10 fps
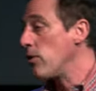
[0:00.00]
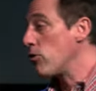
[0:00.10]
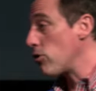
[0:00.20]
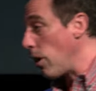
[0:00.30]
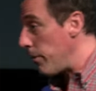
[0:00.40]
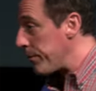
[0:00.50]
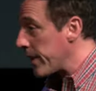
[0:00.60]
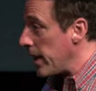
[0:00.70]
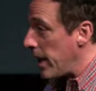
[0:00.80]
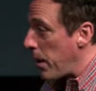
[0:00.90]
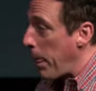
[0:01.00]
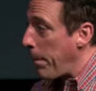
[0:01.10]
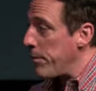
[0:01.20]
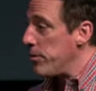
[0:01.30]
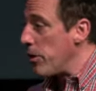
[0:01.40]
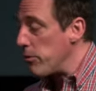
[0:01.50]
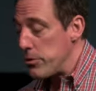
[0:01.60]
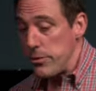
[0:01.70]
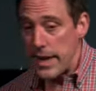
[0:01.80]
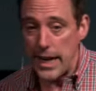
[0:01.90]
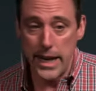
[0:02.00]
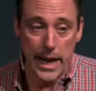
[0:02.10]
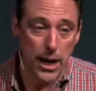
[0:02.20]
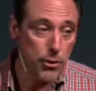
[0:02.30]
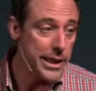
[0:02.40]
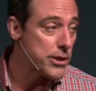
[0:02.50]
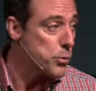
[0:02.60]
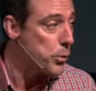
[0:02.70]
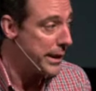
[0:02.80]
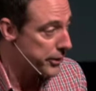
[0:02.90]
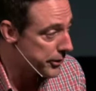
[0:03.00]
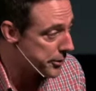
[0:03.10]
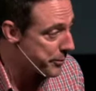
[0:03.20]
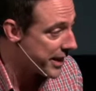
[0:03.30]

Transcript: So don't do that now. It's weird.